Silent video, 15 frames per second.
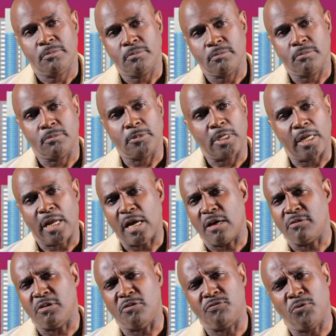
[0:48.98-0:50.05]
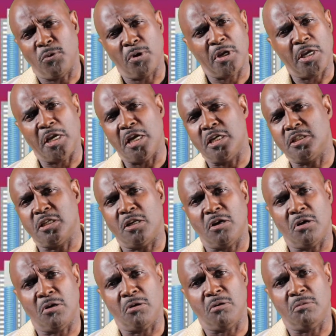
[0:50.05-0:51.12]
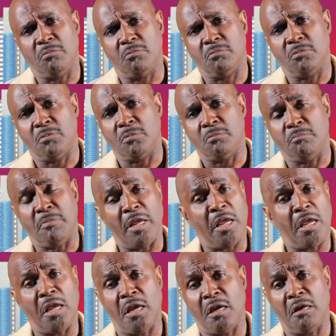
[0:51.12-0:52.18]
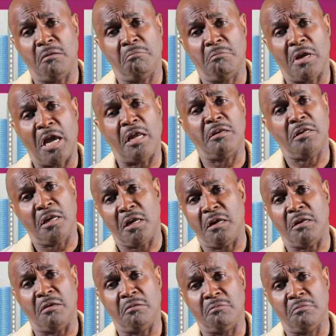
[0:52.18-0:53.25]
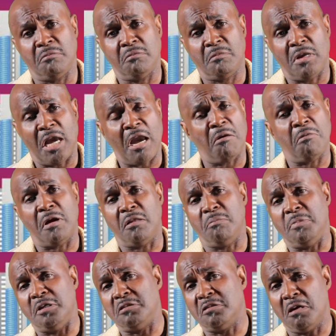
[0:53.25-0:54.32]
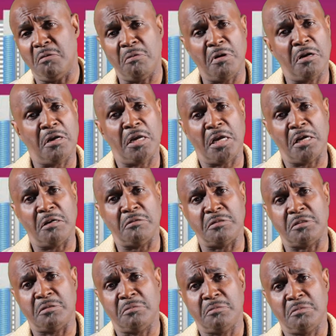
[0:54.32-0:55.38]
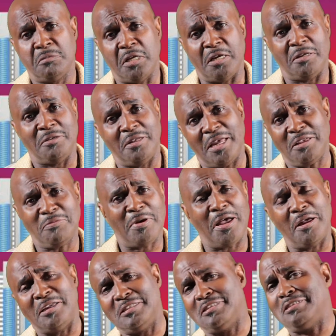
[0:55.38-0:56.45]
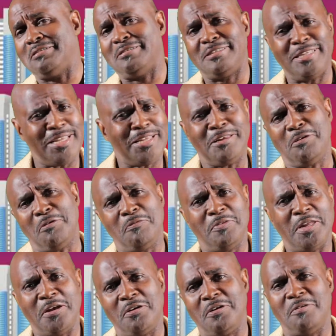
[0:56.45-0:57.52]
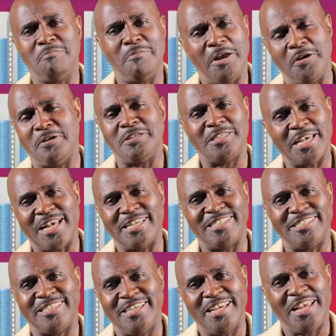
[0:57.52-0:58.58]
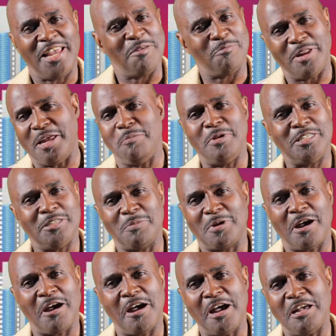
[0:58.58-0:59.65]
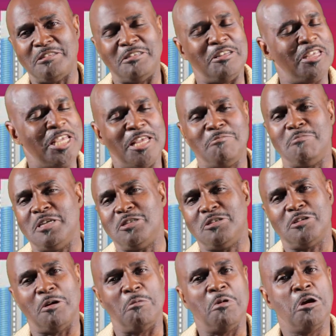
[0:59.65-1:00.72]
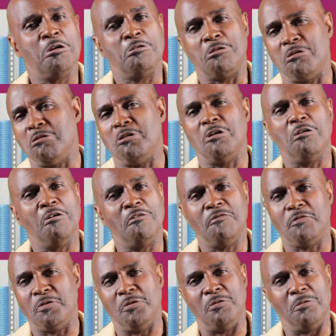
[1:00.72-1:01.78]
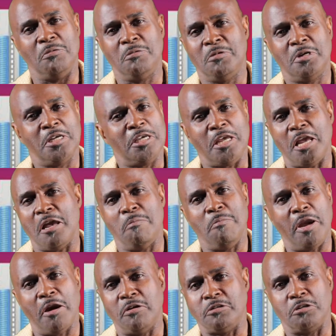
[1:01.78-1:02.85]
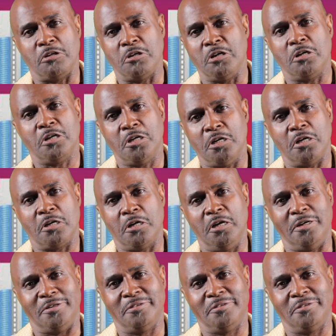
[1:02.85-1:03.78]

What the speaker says: And I got these four kids at home. Man, I tell you, I'd rather be somewhere else. That's why I stick it over there on Mary's house and play me some cards and eat me some good old food. Yeah, Mary's a good cook